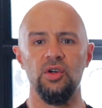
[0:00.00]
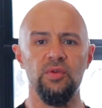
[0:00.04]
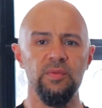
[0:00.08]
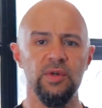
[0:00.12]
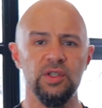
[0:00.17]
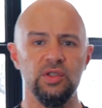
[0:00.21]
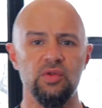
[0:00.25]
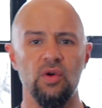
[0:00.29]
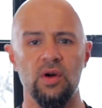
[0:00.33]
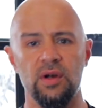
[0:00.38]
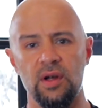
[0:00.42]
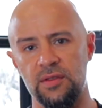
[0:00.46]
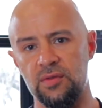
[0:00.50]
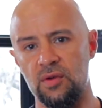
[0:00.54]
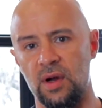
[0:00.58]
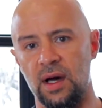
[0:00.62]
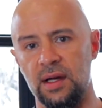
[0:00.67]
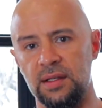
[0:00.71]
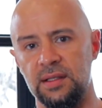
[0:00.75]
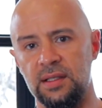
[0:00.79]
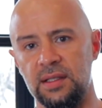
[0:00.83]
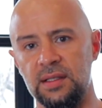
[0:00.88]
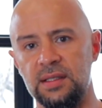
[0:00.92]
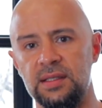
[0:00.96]
Rheumatoid
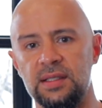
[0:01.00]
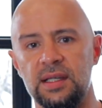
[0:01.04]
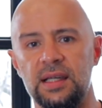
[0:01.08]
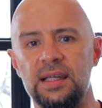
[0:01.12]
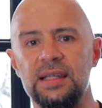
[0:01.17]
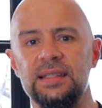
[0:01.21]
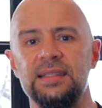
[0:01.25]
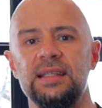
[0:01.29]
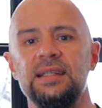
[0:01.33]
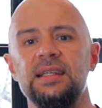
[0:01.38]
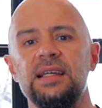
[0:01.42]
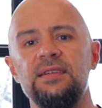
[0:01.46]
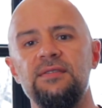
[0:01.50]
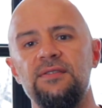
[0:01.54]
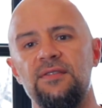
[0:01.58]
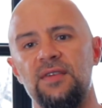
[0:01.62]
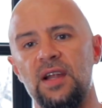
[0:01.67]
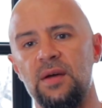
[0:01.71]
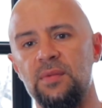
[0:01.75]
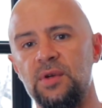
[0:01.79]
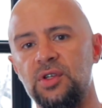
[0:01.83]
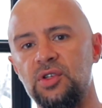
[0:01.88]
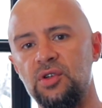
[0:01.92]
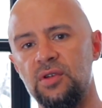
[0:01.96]
arthritis is an
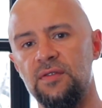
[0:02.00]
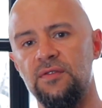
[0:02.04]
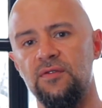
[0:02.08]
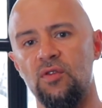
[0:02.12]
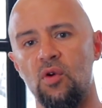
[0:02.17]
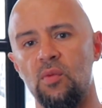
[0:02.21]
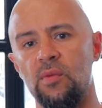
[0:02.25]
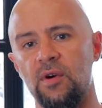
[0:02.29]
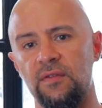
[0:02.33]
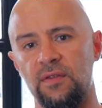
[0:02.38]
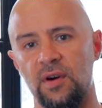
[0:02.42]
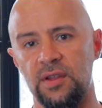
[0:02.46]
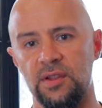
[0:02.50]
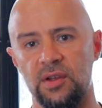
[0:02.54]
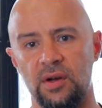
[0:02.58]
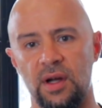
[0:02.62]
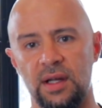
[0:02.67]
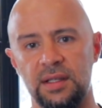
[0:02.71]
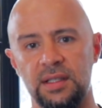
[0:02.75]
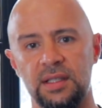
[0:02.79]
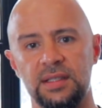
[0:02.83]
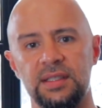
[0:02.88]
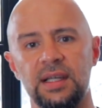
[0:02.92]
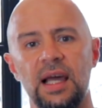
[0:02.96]
inflammatory form of
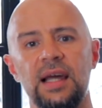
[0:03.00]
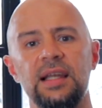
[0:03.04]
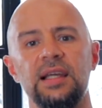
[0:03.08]
arthritis